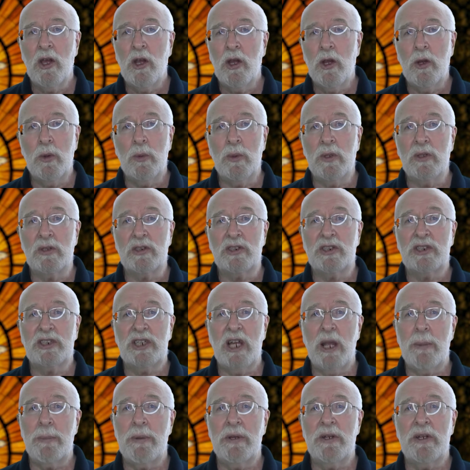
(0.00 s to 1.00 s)
who will
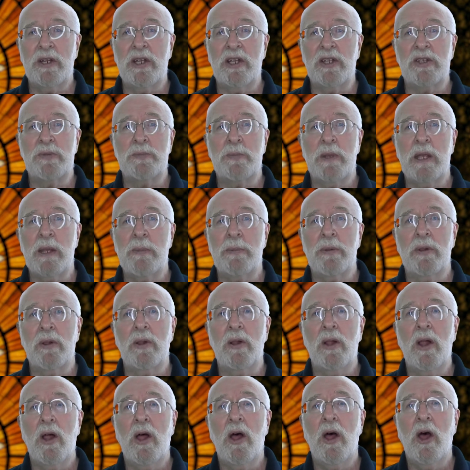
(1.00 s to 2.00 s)
shepherd his
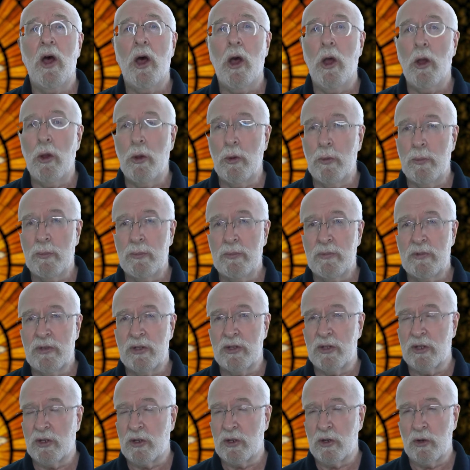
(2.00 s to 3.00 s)
people home to
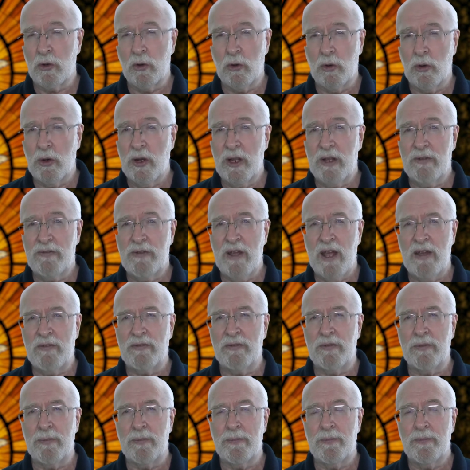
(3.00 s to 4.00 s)
the glory of
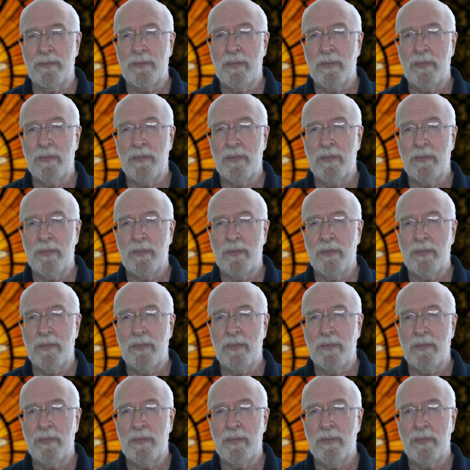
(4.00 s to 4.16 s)
heaven.